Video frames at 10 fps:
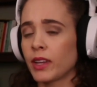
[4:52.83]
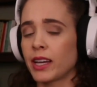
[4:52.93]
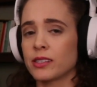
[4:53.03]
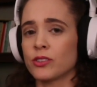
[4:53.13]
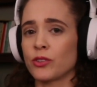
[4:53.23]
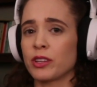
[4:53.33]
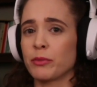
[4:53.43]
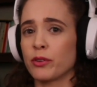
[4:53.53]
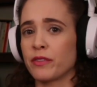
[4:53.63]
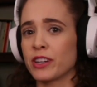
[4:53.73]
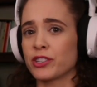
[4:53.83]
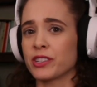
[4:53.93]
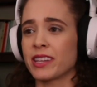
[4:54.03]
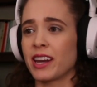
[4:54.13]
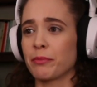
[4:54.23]
I guess his only motivation
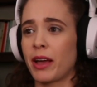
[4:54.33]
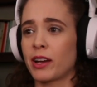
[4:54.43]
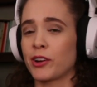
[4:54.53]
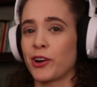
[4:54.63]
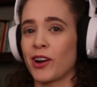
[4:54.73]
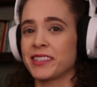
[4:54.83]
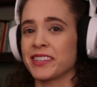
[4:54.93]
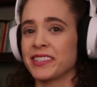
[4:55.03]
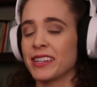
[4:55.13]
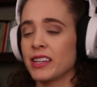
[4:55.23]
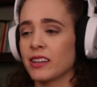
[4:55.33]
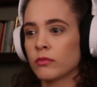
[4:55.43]
is getting back across the sea.